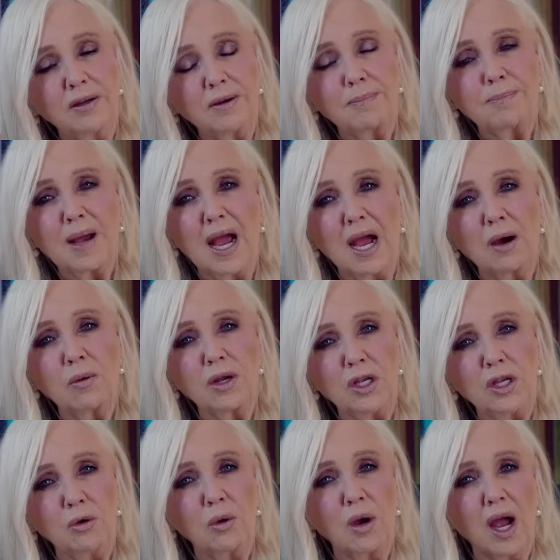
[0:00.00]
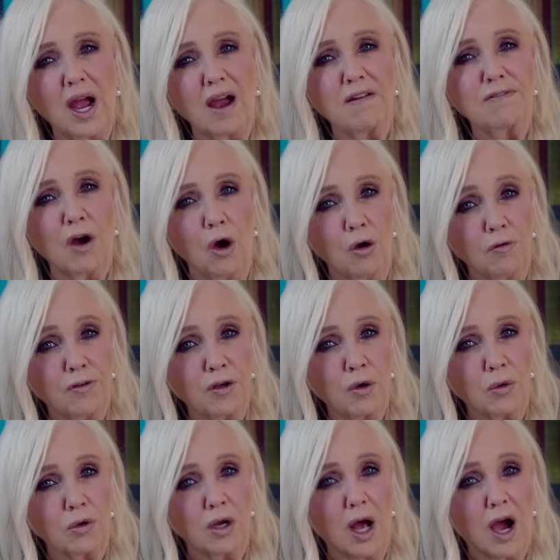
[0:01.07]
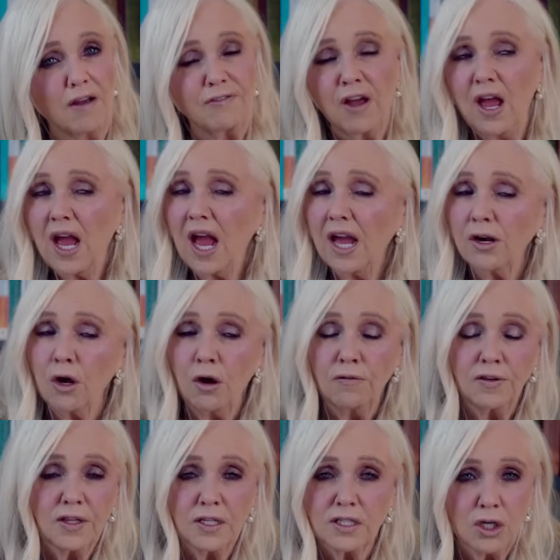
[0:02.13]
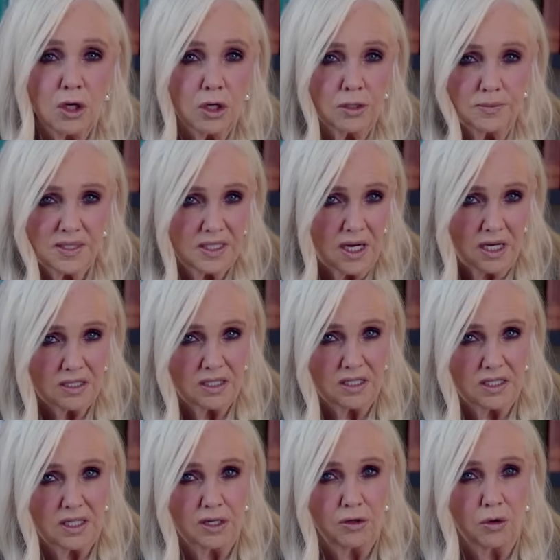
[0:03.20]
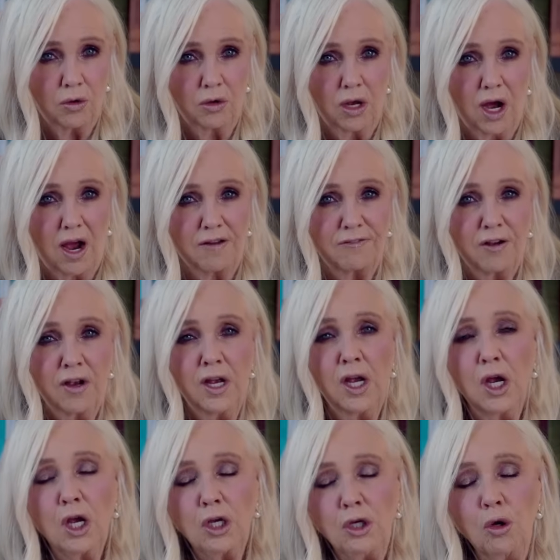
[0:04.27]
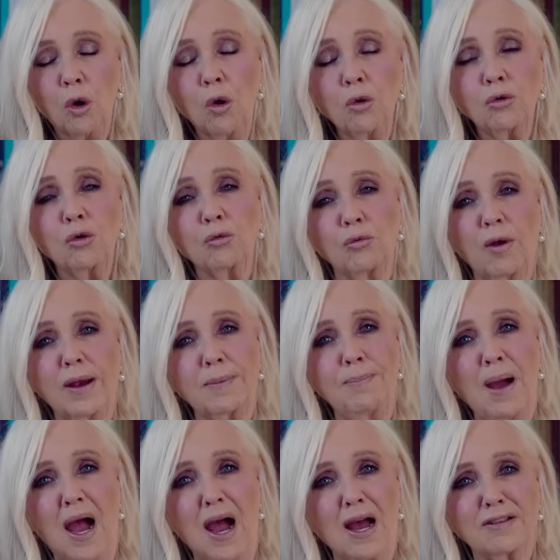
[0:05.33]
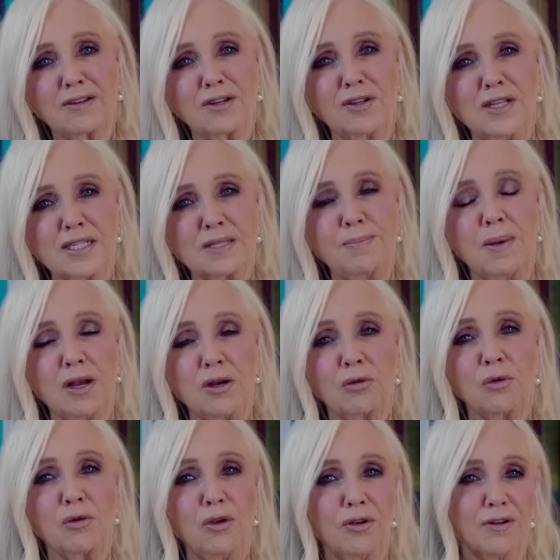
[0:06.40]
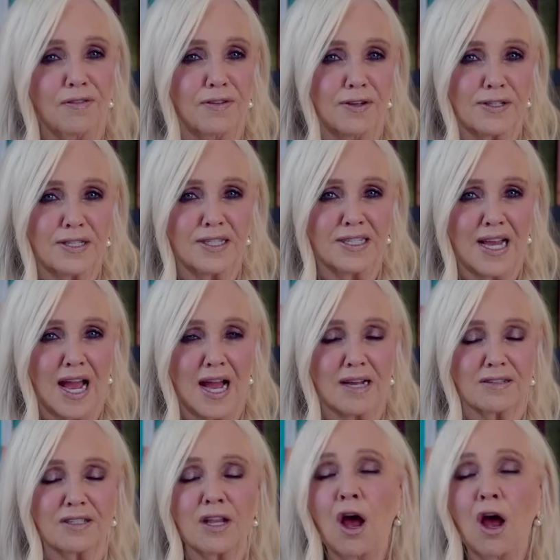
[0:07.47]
and power you have over your life and over the circumstances in your life. Your direct path to this mental universe is ours,